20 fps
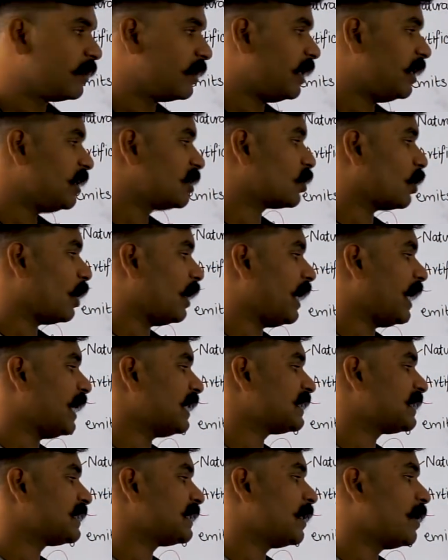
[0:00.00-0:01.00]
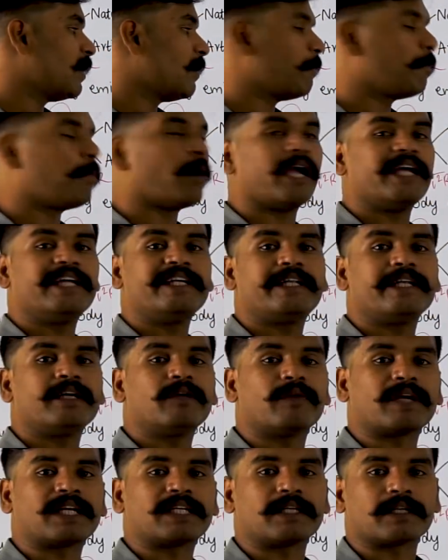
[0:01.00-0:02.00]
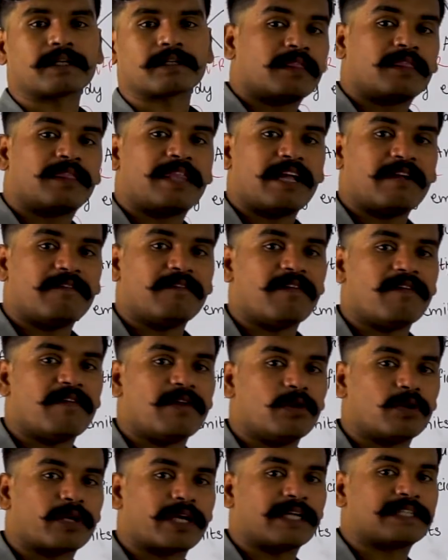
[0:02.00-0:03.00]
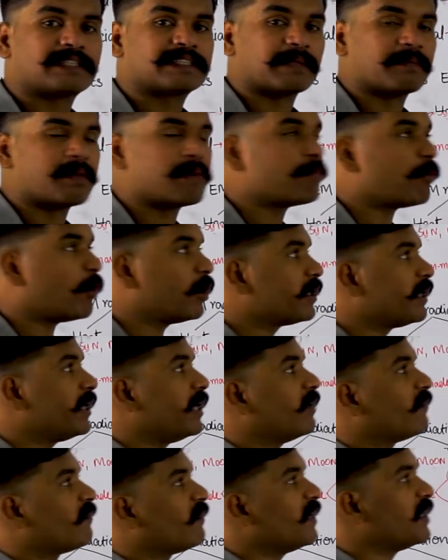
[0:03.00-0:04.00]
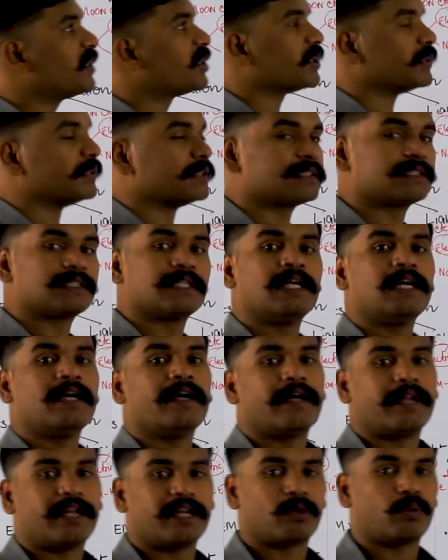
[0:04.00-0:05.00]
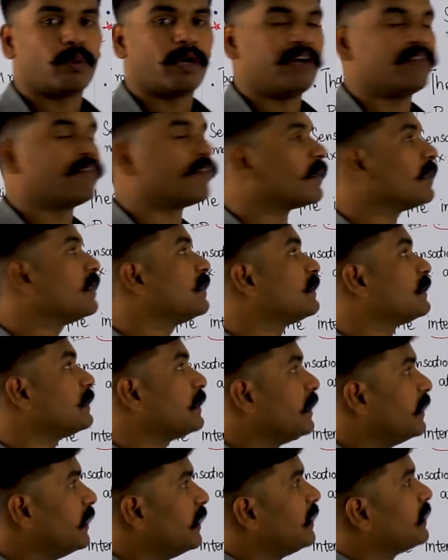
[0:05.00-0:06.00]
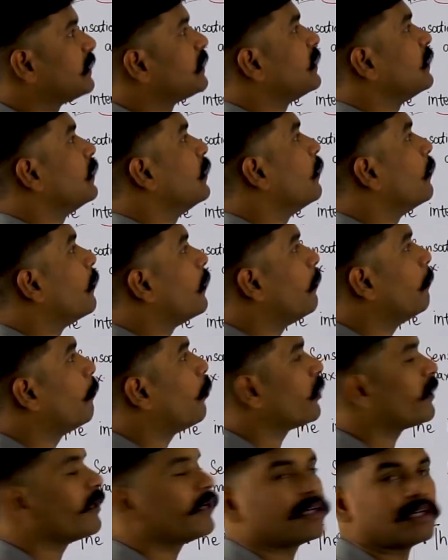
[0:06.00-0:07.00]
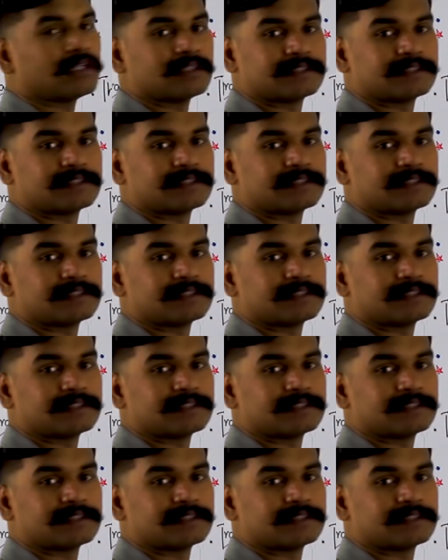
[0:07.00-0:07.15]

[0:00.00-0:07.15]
That is called as pointing vector. Then we will look at some important definitions required for us in this important